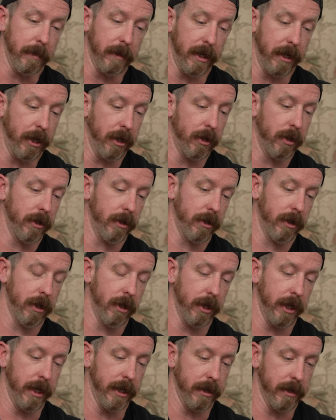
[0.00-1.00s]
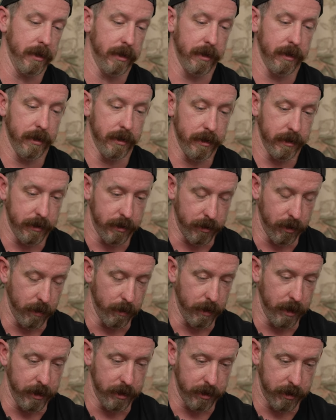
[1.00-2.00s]
but you don't earn it so
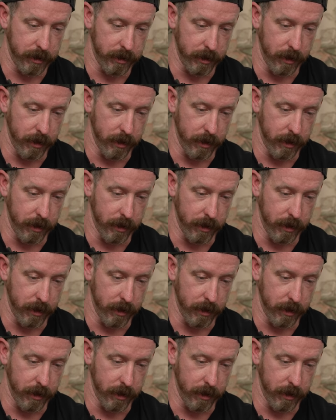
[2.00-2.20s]
much